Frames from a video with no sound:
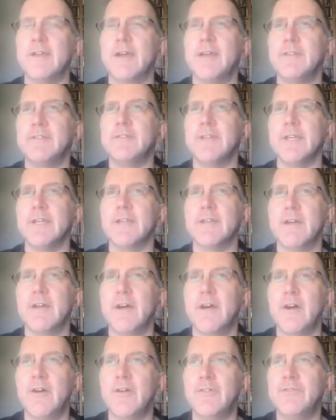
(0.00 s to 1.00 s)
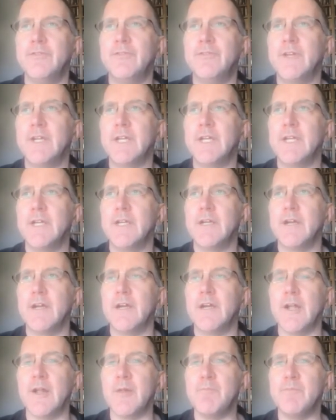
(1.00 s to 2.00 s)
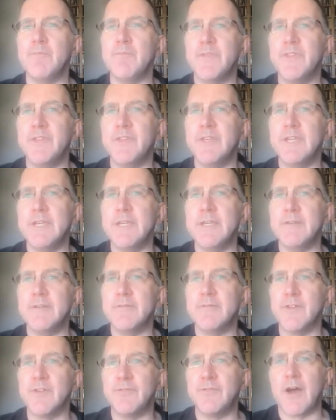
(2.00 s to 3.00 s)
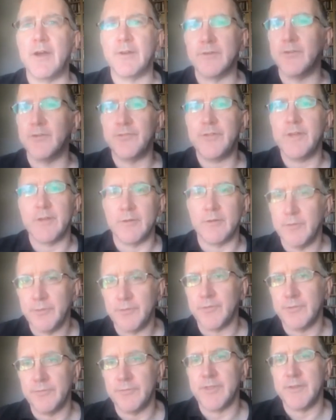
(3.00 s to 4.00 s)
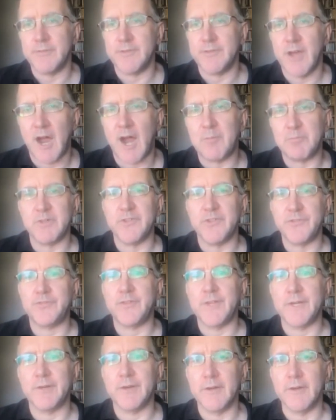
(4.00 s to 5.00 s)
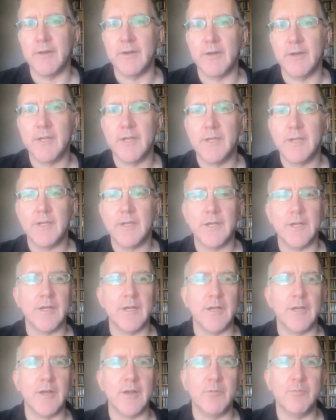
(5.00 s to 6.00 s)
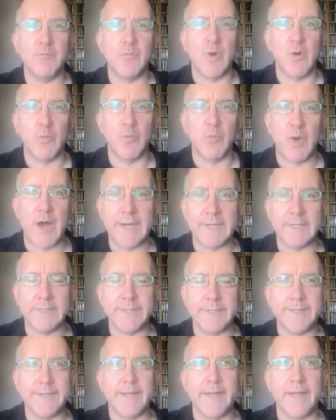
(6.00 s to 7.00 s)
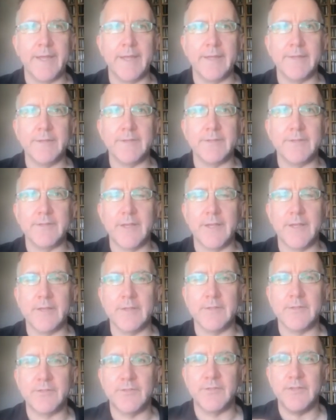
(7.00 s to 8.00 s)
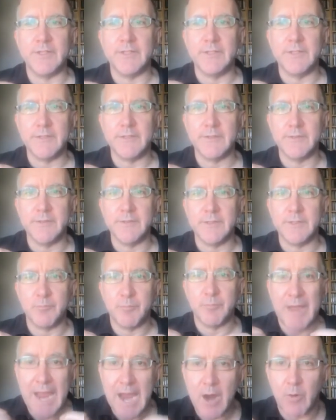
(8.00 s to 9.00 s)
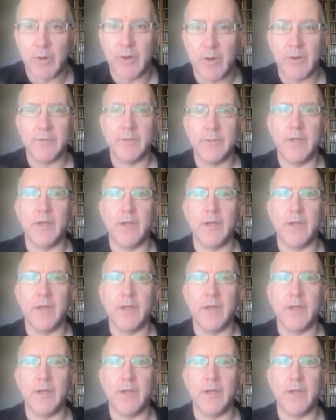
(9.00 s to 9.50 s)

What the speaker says: I think, of the Wagner singer, or sort of the opera singer more widely, and the power,